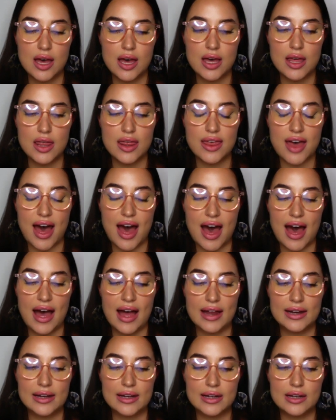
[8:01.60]

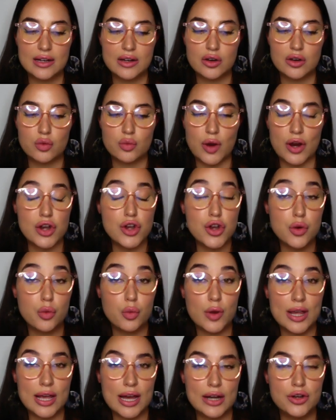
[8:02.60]
that when
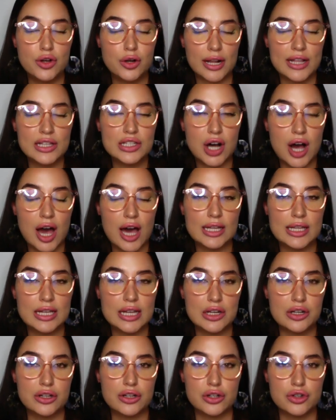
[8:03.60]
we are not
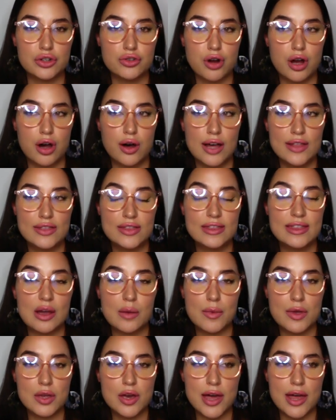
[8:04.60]
entirely in control, and then
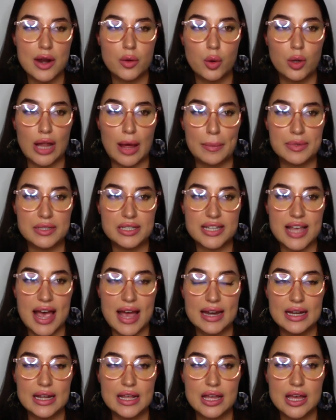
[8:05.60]
we get all
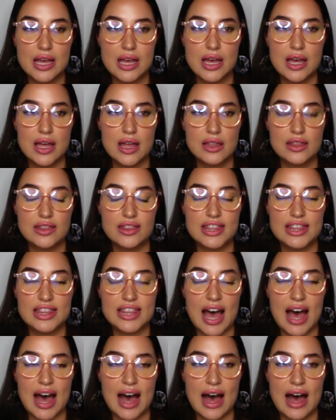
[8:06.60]
upset
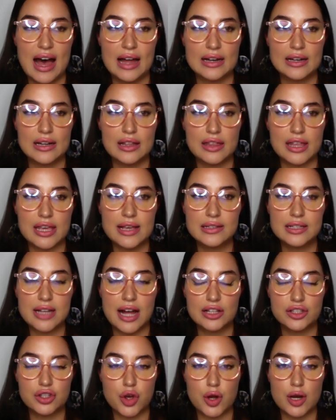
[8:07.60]
that things
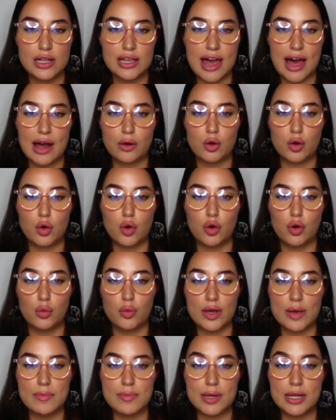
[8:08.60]
aren't turning out, or
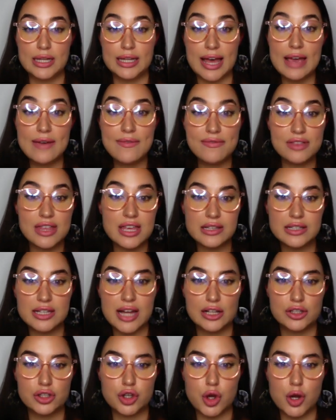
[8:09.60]
we believe things
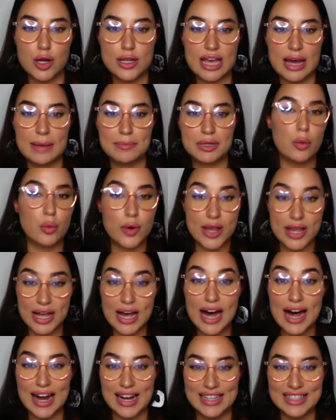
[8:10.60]
aren't turning out, but we
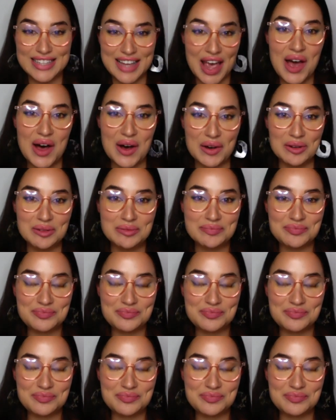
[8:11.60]
can't help.